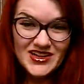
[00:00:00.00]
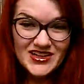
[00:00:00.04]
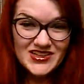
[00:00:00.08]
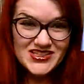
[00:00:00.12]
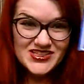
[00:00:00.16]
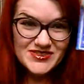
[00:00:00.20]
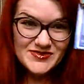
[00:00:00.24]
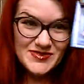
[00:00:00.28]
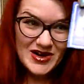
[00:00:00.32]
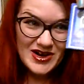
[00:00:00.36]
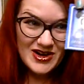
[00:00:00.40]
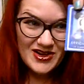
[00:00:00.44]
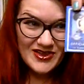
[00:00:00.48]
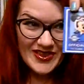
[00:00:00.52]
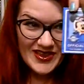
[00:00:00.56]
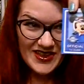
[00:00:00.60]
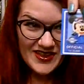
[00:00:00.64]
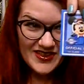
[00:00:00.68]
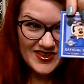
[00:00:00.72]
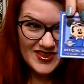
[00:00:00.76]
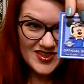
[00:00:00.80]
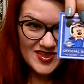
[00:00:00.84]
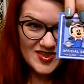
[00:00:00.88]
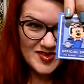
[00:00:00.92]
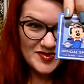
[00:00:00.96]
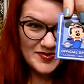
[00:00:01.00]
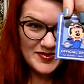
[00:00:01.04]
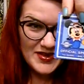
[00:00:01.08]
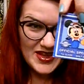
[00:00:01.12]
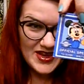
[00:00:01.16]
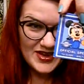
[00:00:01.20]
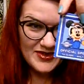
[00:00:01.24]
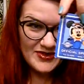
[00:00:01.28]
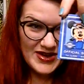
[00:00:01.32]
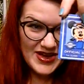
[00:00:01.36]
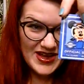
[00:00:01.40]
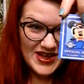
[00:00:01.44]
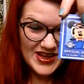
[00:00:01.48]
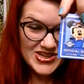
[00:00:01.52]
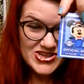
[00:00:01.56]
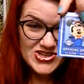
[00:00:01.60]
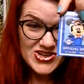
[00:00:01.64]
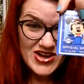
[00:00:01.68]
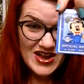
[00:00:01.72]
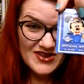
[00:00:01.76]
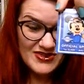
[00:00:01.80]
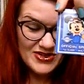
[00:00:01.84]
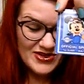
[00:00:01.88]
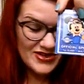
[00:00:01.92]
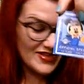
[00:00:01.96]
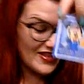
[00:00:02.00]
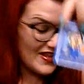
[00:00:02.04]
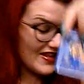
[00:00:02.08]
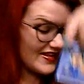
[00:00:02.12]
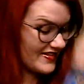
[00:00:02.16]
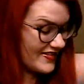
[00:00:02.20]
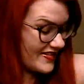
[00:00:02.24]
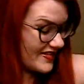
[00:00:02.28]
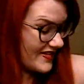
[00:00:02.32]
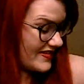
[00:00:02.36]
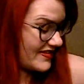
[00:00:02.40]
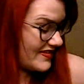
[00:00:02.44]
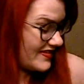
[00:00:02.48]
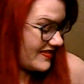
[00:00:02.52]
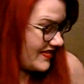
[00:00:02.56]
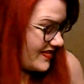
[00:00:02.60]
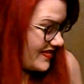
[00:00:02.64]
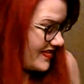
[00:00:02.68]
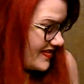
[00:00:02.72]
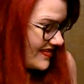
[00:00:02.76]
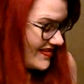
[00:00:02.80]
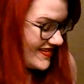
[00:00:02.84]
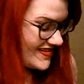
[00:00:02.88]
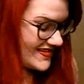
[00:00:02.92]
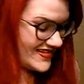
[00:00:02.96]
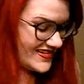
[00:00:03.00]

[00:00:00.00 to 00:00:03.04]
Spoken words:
Tomorrowland Speedway driver's license.